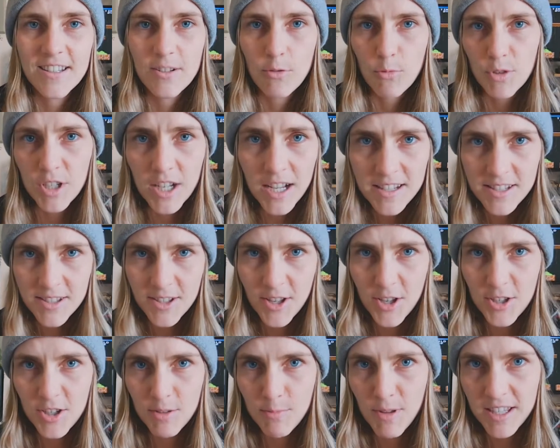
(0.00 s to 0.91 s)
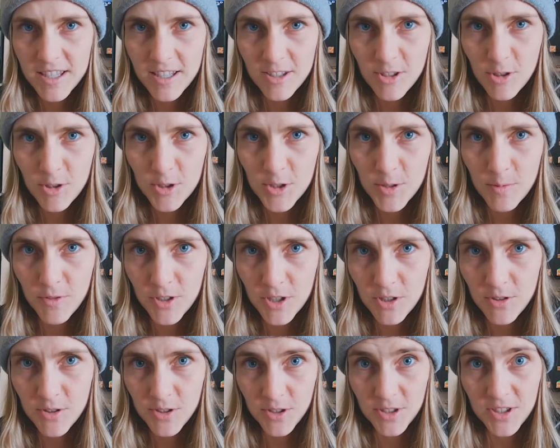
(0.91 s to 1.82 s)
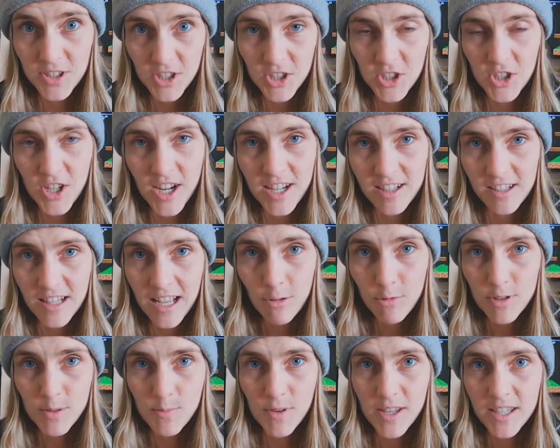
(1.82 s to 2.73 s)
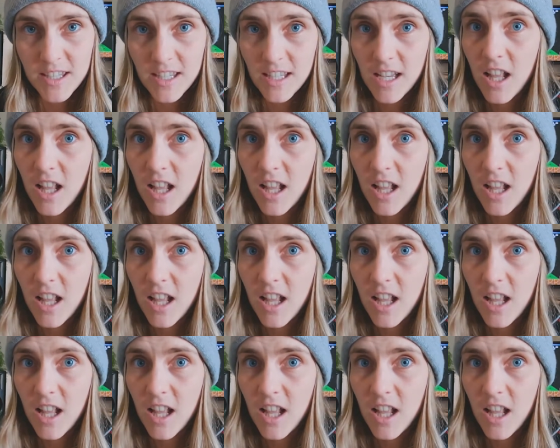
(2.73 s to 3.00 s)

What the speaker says: When I started making YouTube videos on this channel, I was making a